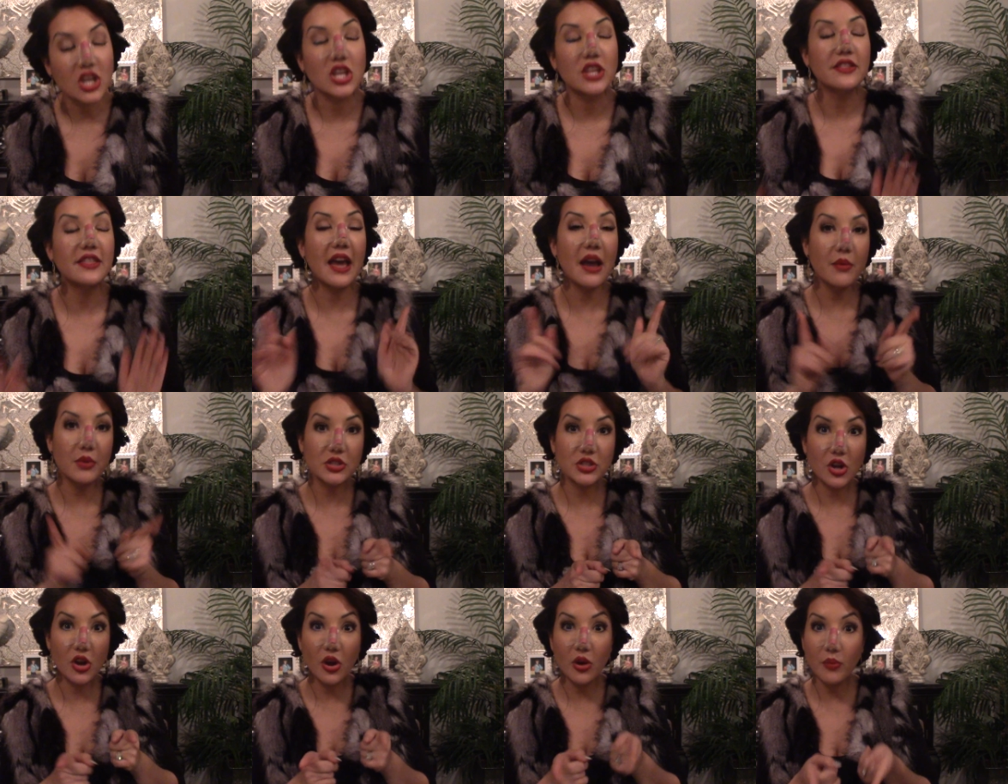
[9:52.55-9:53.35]
That was
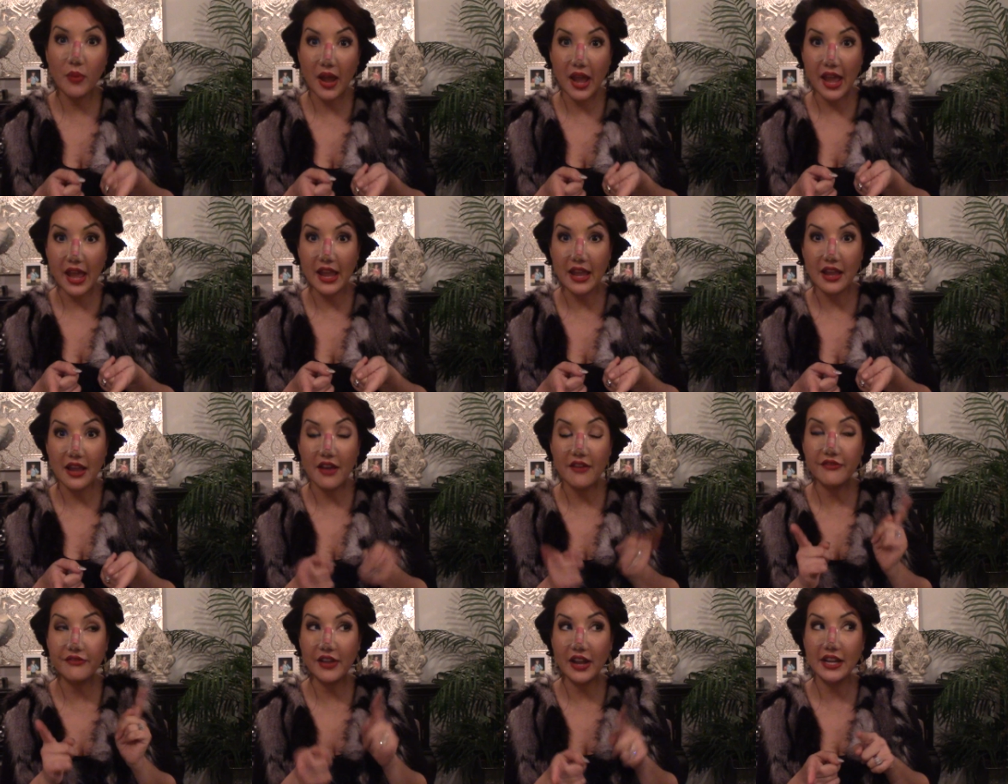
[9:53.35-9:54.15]
her way
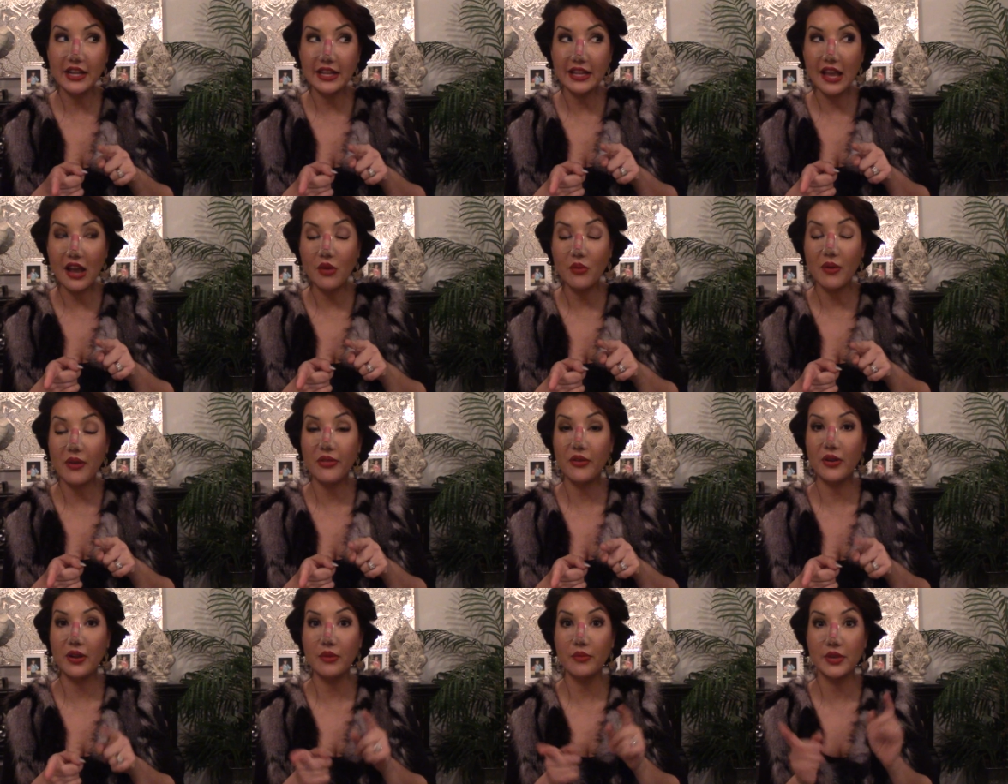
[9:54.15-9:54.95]
of finding out
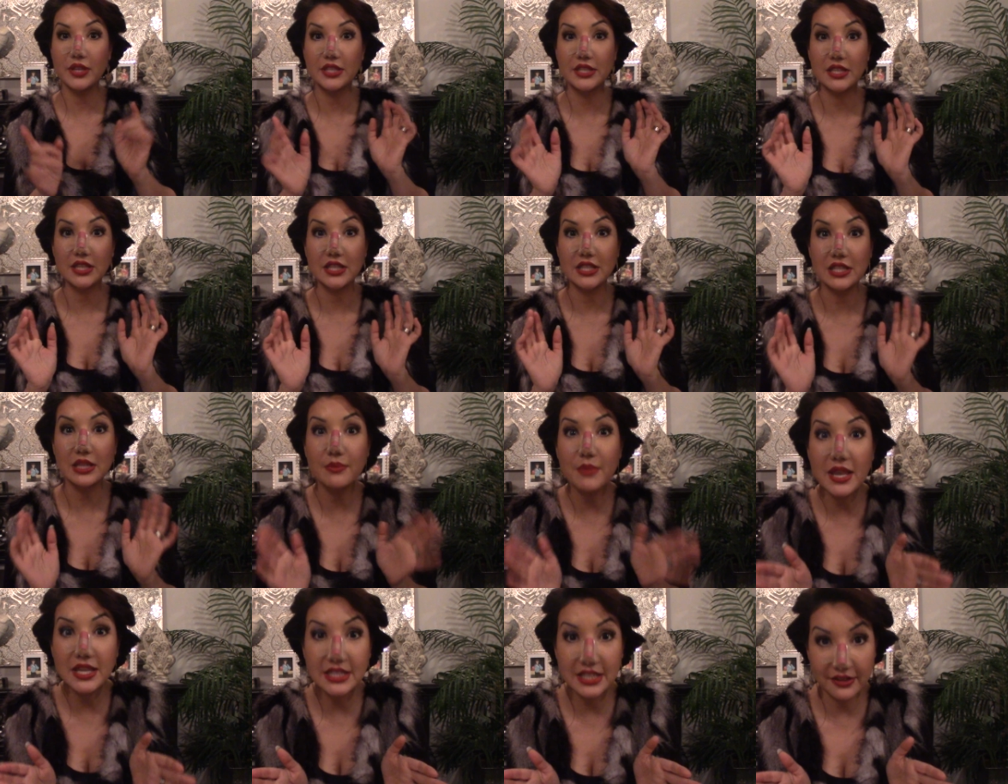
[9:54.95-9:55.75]
whether it was
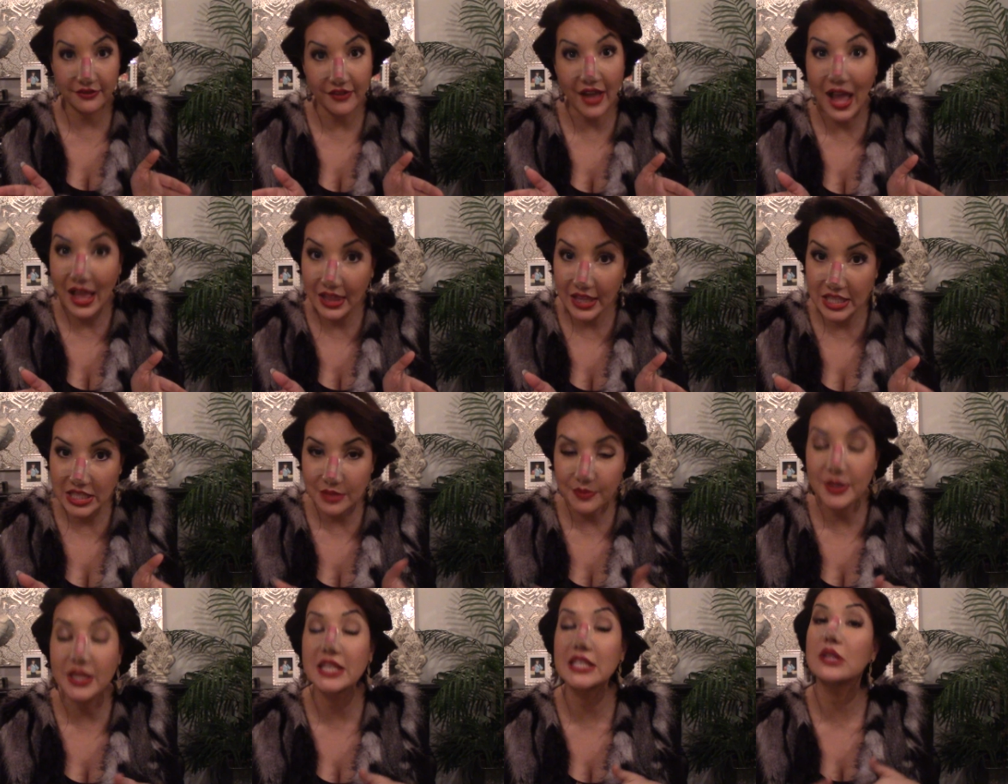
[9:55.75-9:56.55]
domestic violence
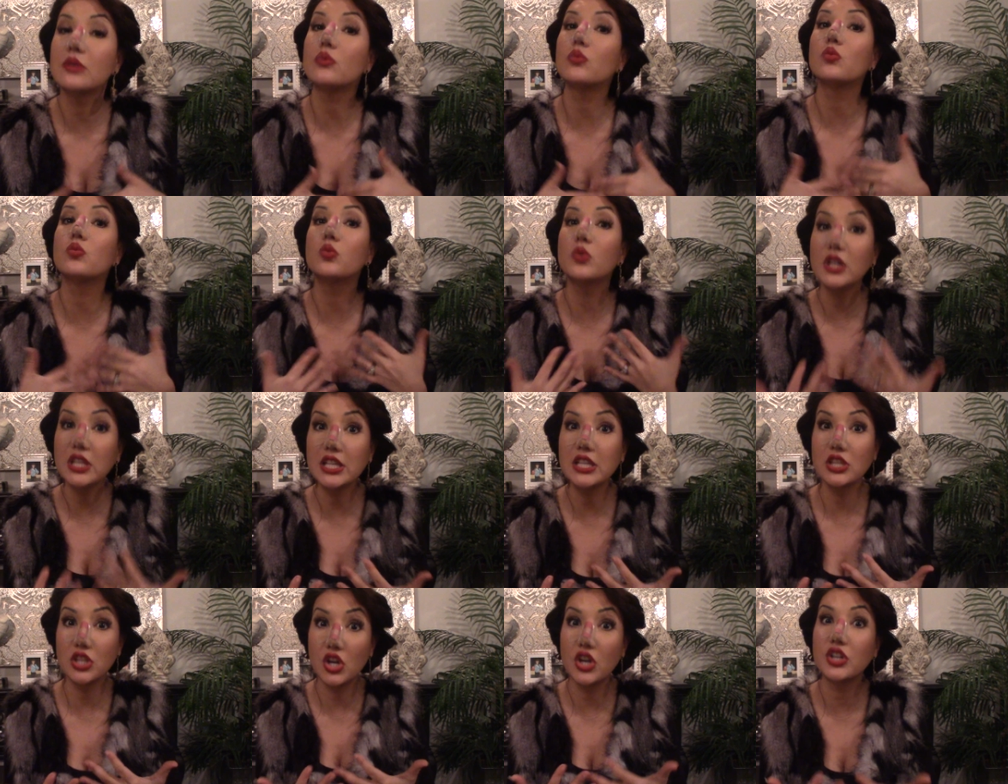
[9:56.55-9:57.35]
because it
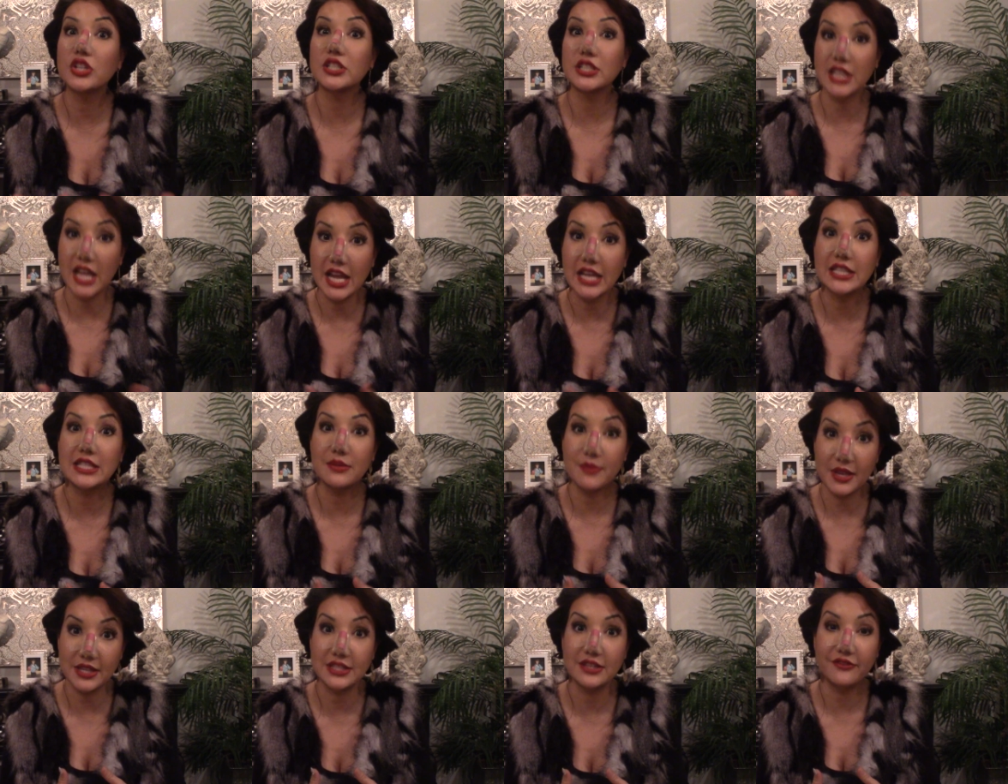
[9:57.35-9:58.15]
really looked like
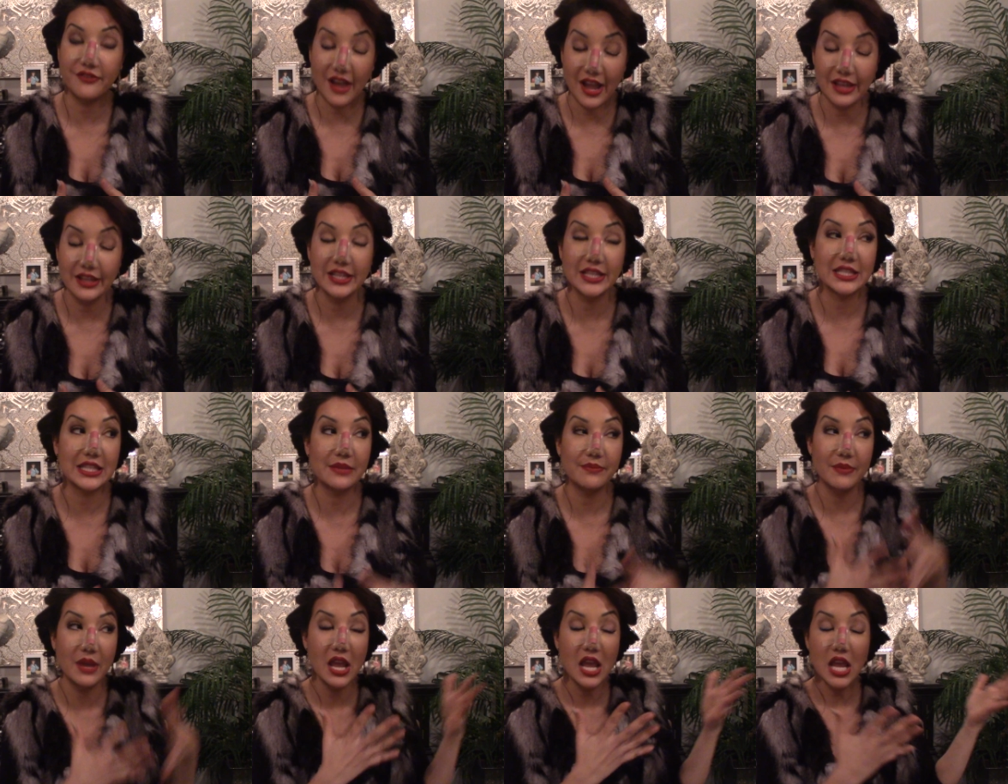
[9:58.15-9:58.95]
domestic violence.
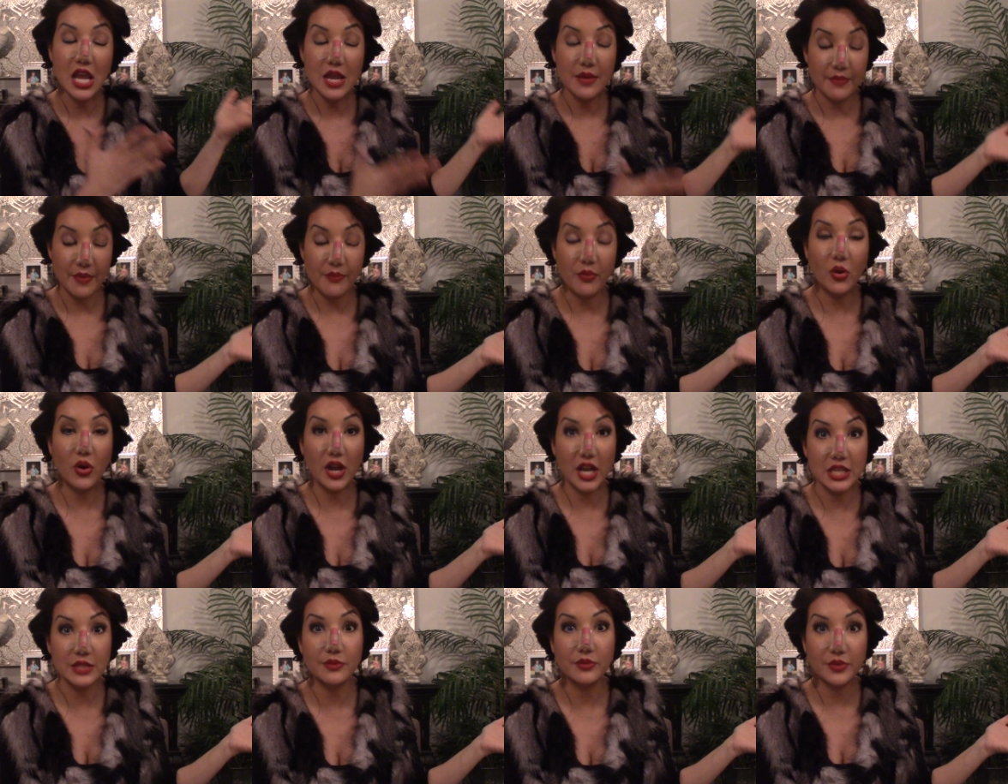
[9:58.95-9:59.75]
And My poor
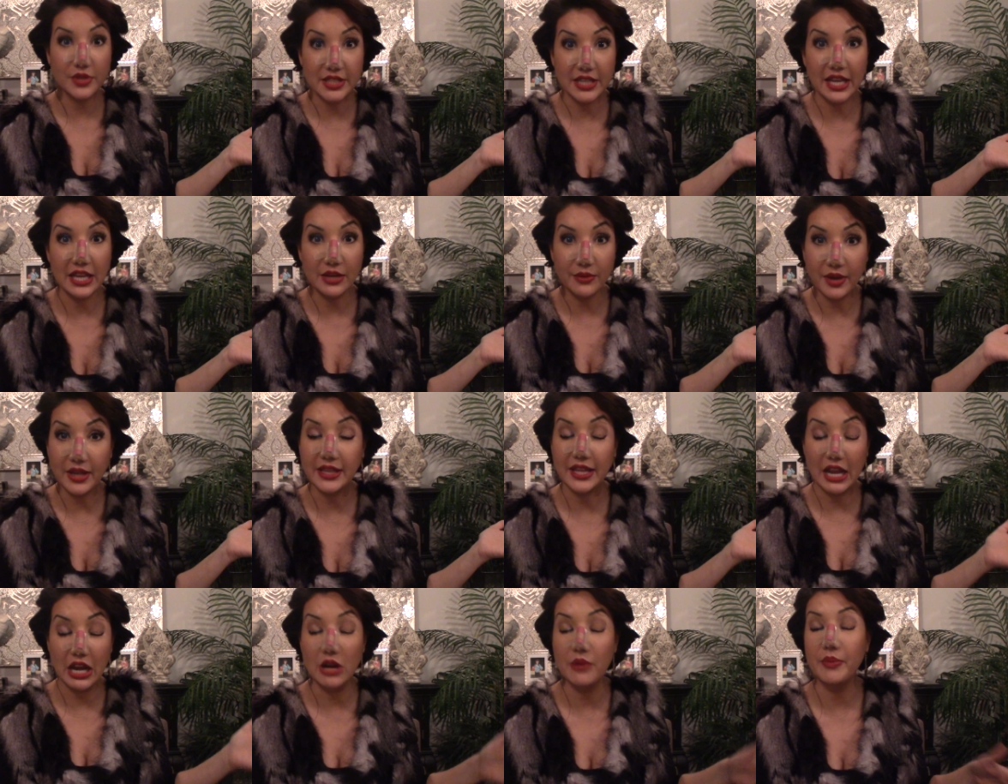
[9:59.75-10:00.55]
husband was standing right
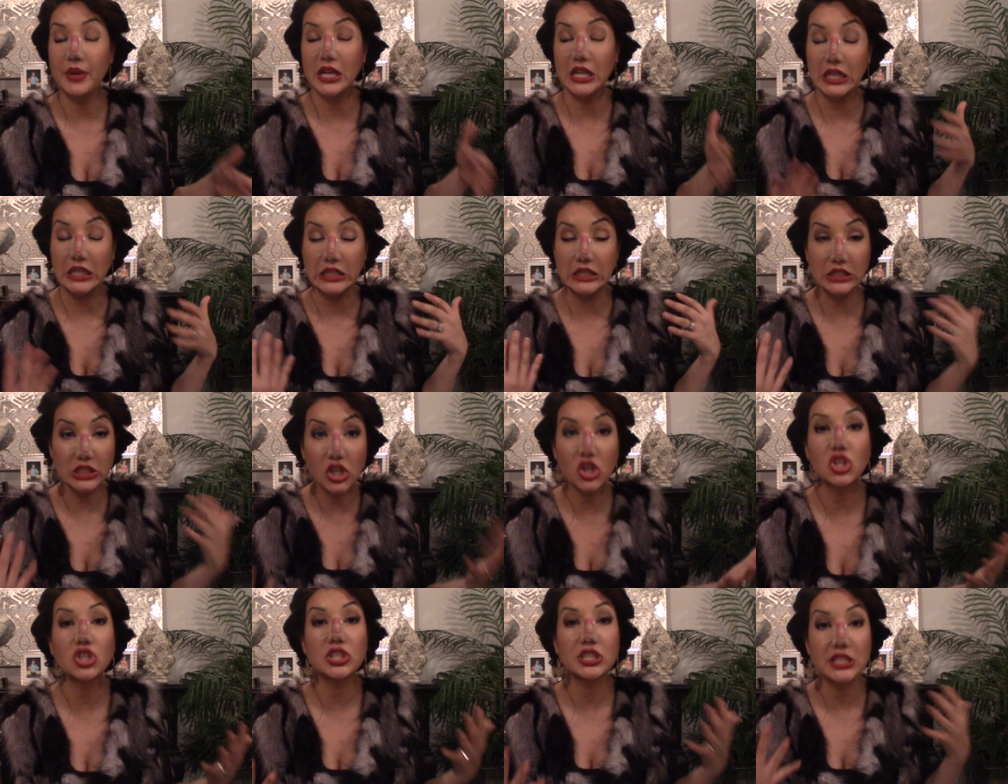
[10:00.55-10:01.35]
there, but it
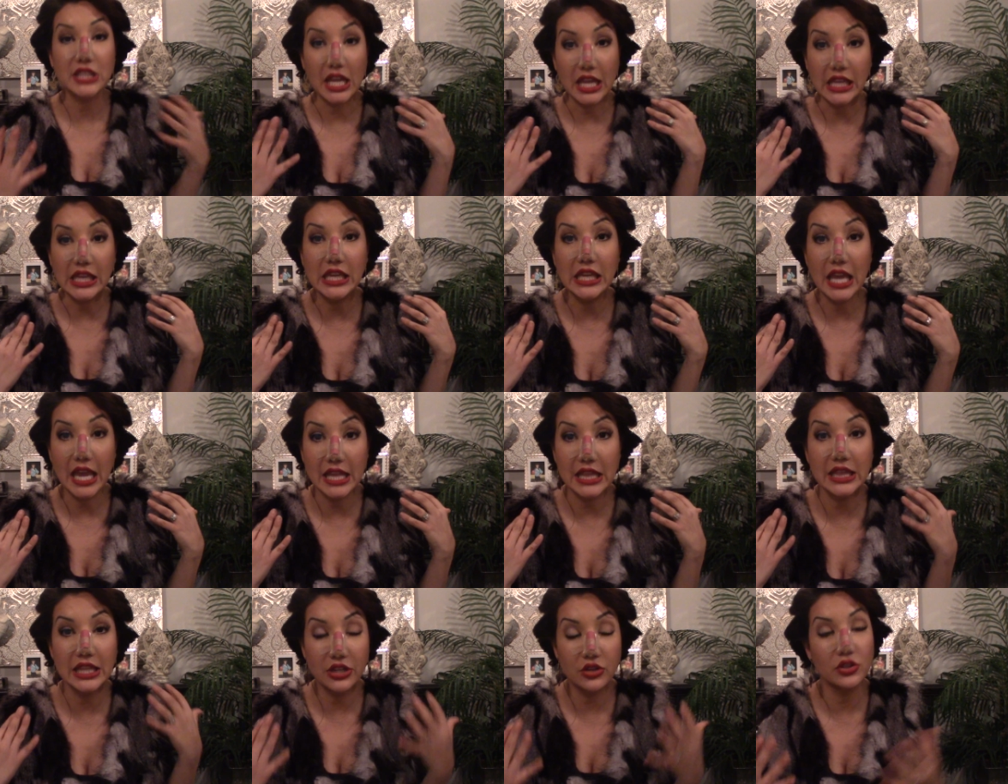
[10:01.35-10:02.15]
looked like he had
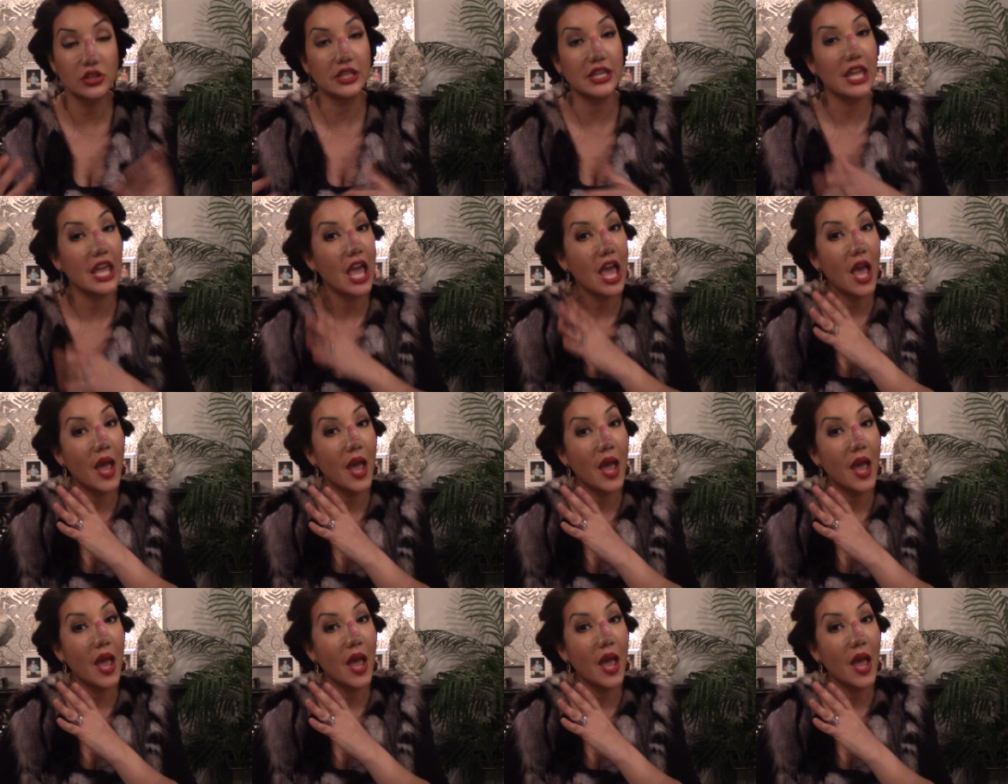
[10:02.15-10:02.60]
literally